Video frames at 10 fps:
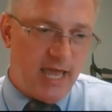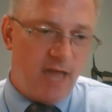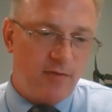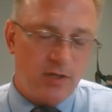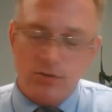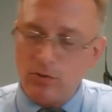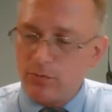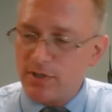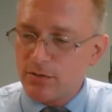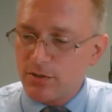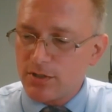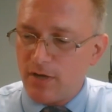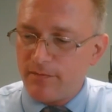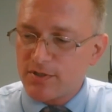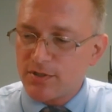The staff and the school
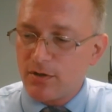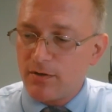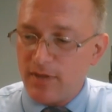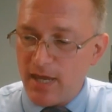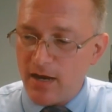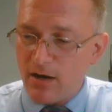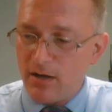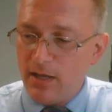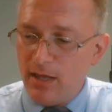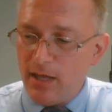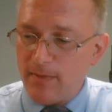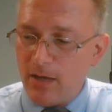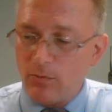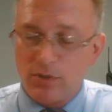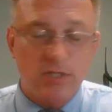resource officer are there,
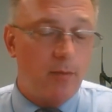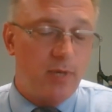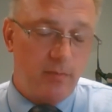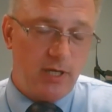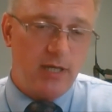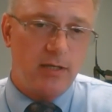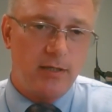and they will stop it